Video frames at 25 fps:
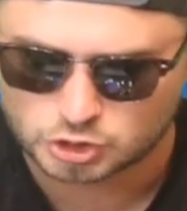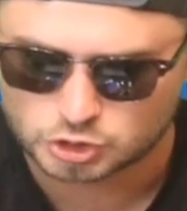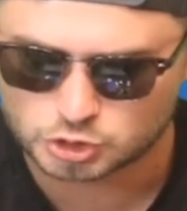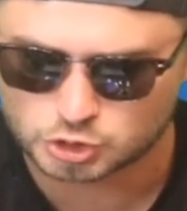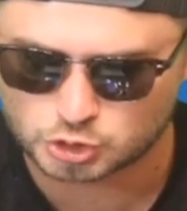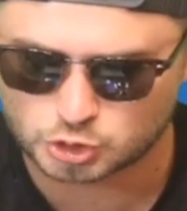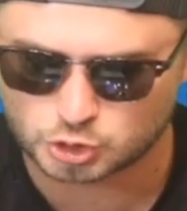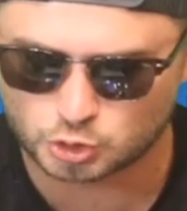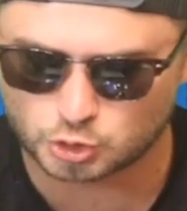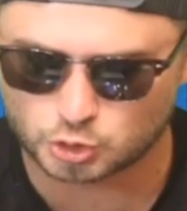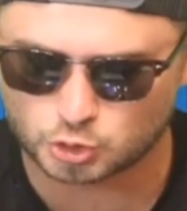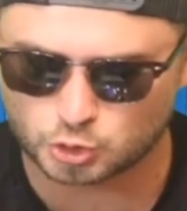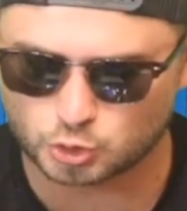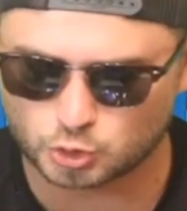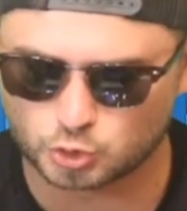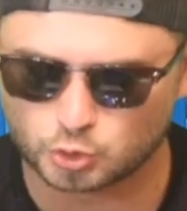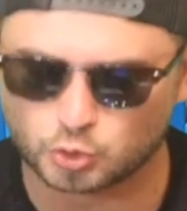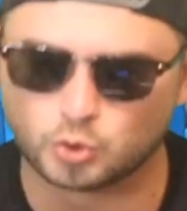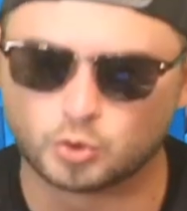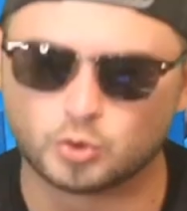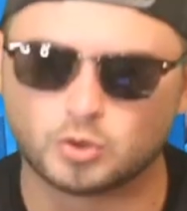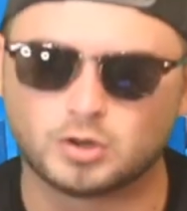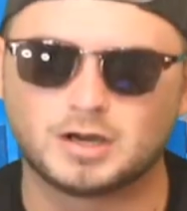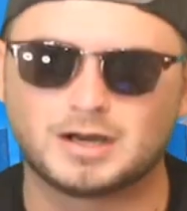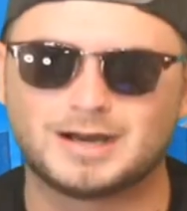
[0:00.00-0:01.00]

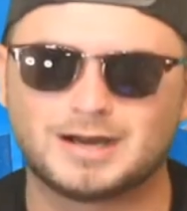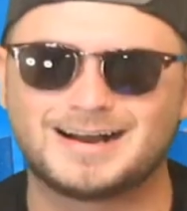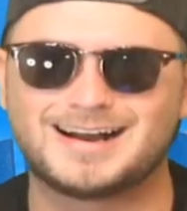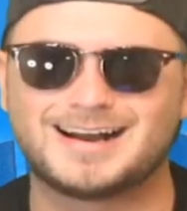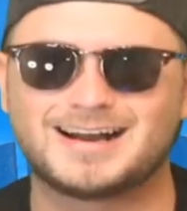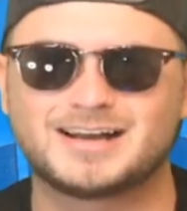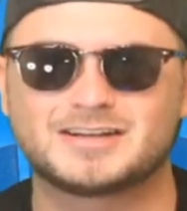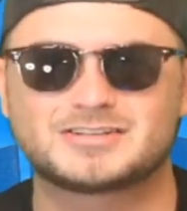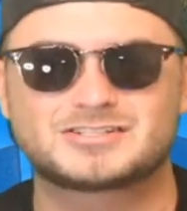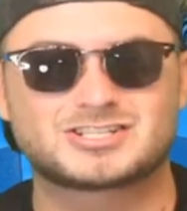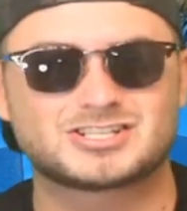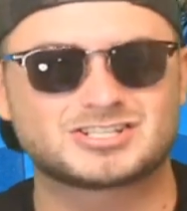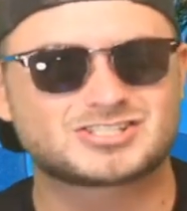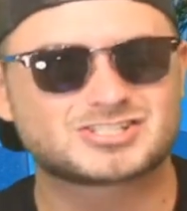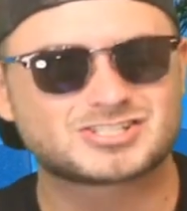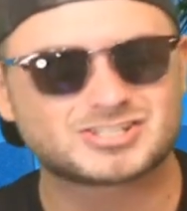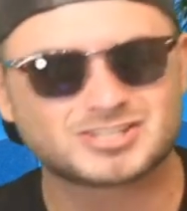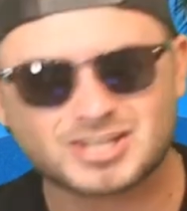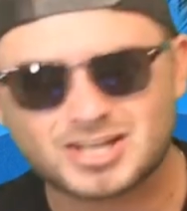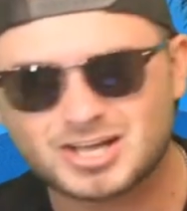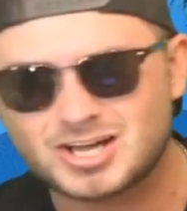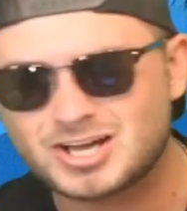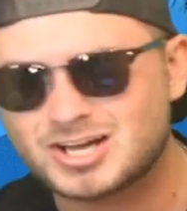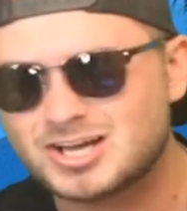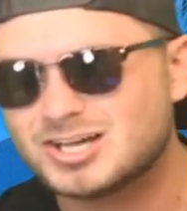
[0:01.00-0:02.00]
to uh, to
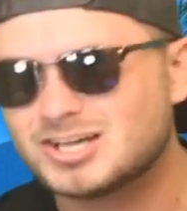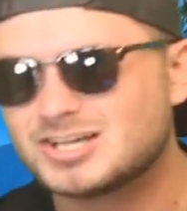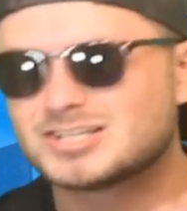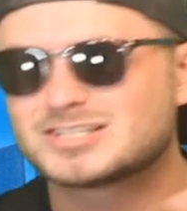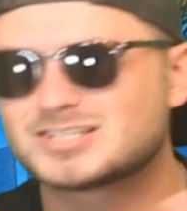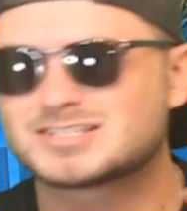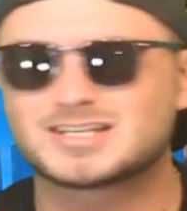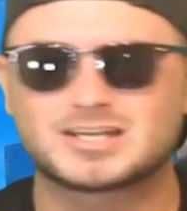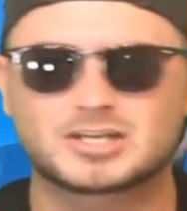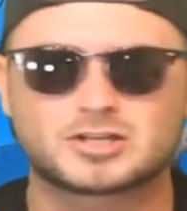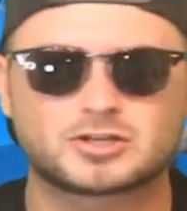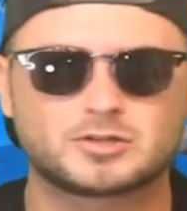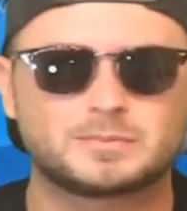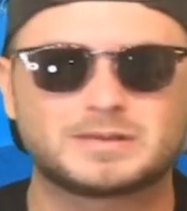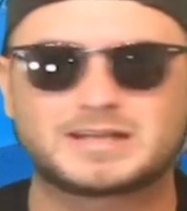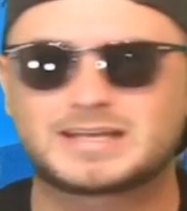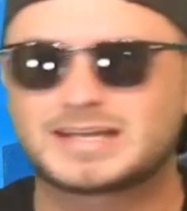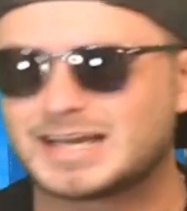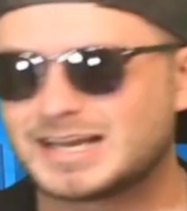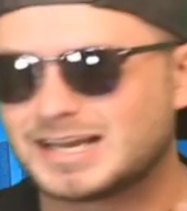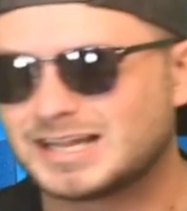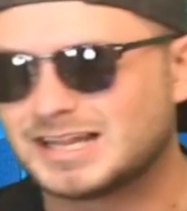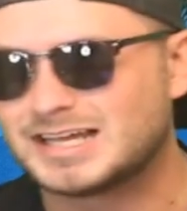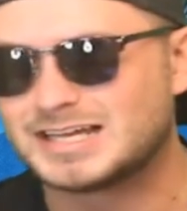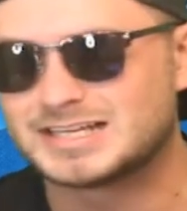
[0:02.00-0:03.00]
Slugs, and it could be
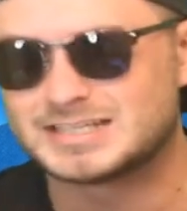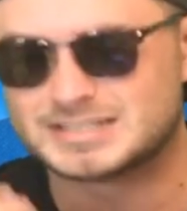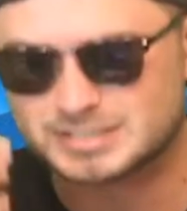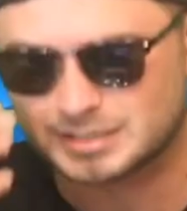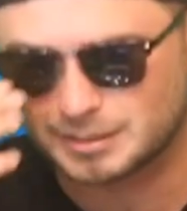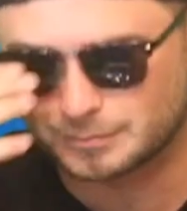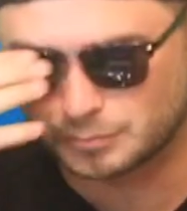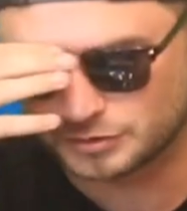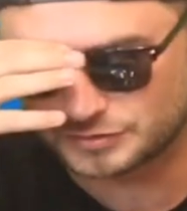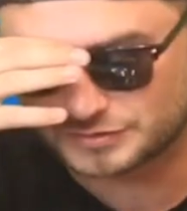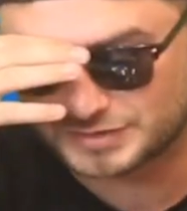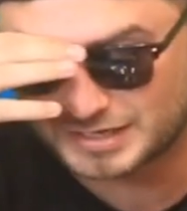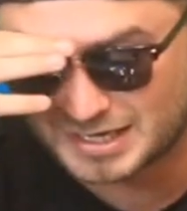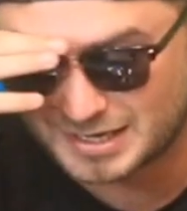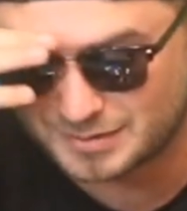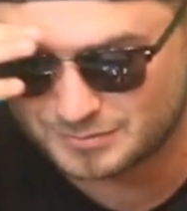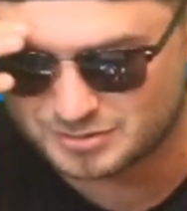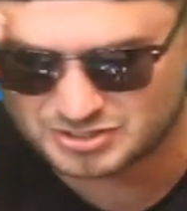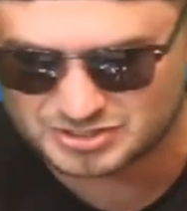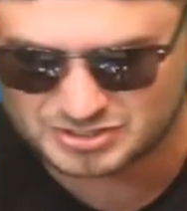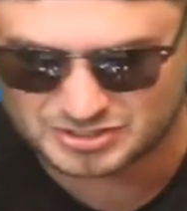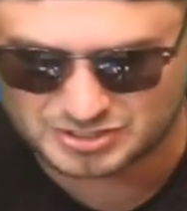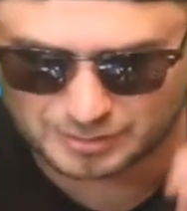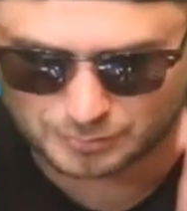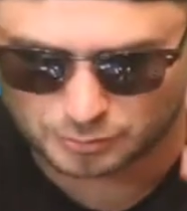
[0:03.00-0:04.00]
kind of like double
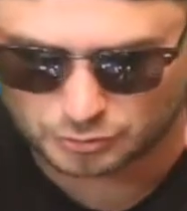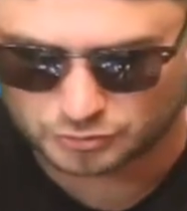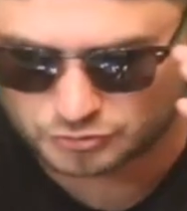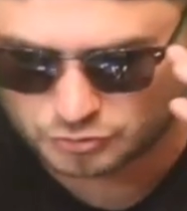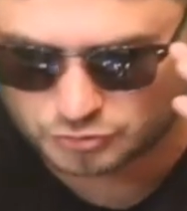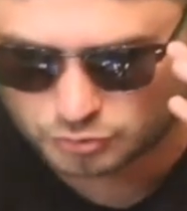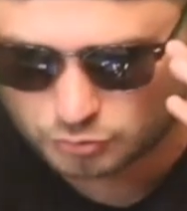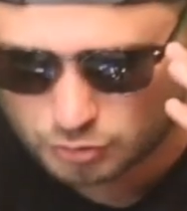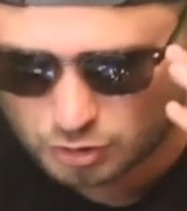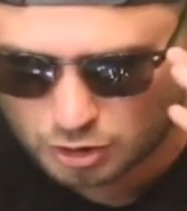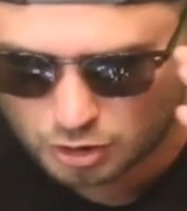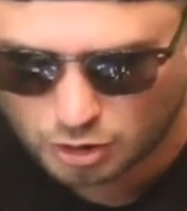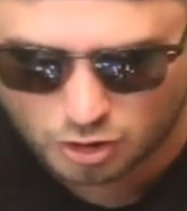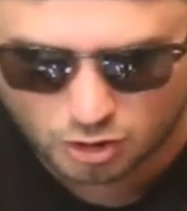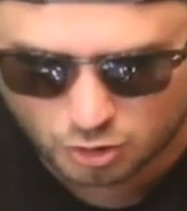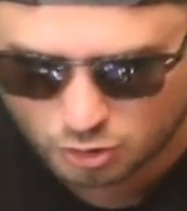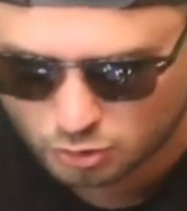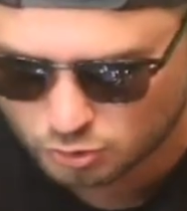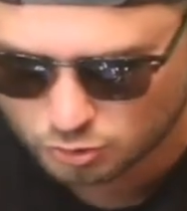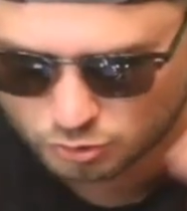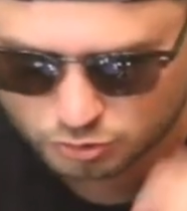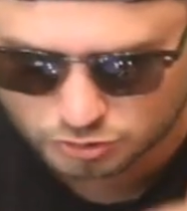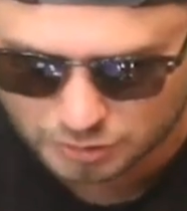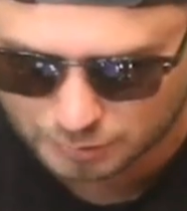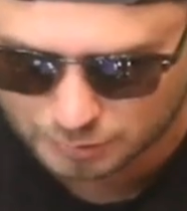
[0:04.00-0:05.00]
damage, double
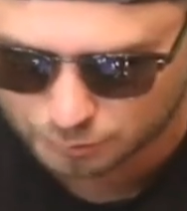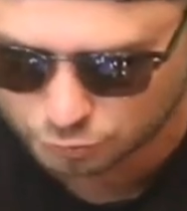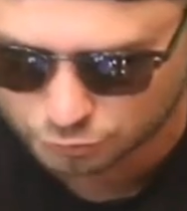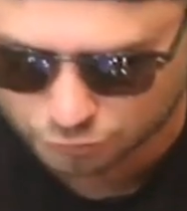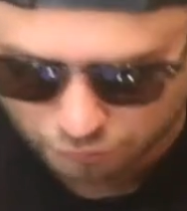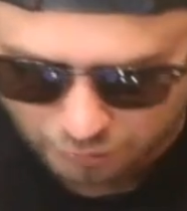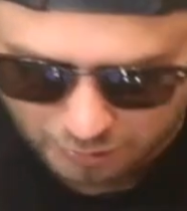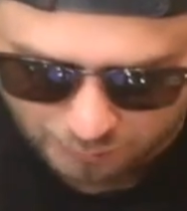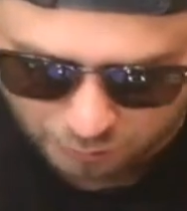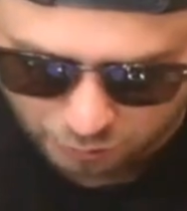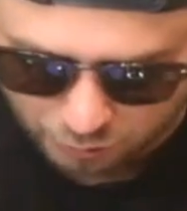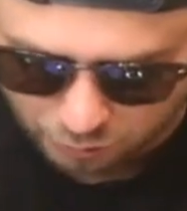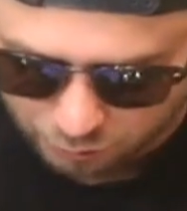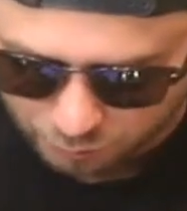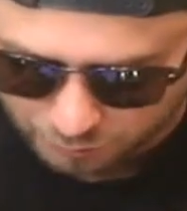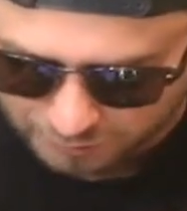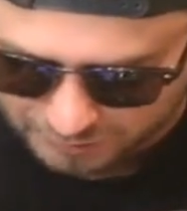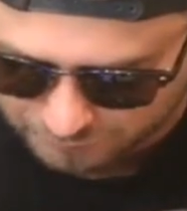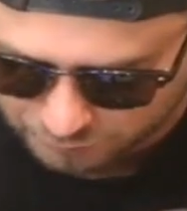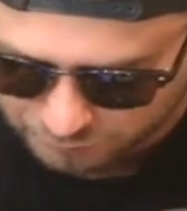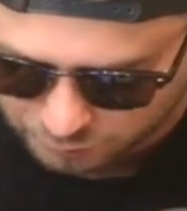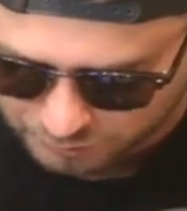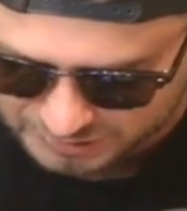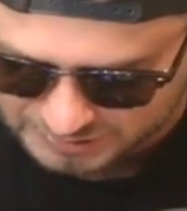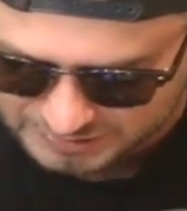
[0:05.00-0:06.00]
duo, double trouble,
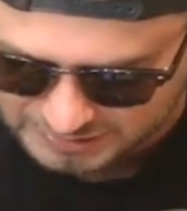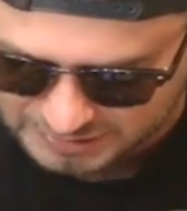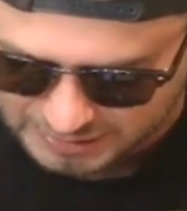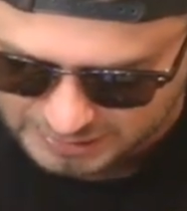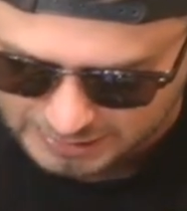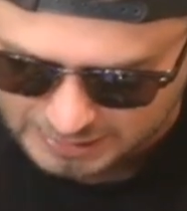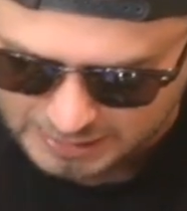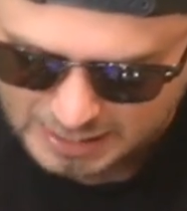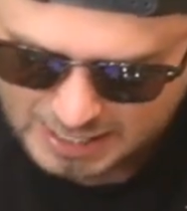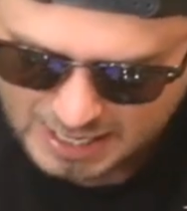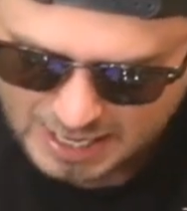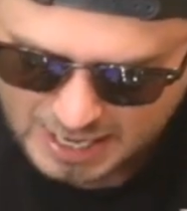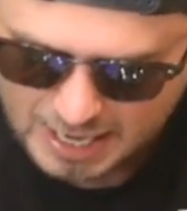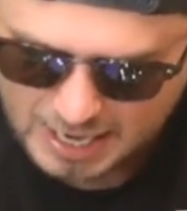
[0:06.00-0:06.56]
whatever you want to say.